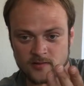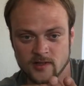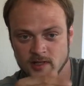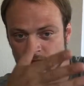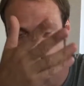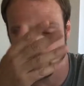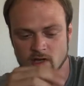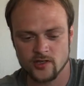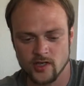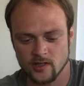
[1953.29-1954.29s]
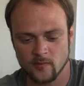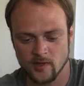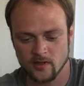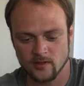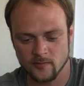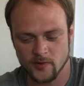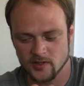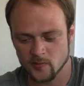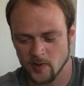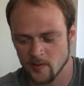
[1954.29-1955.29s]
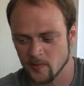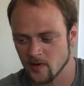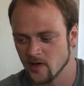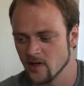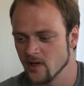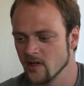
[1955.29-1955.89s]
let's say the gentleman, the piece of paper.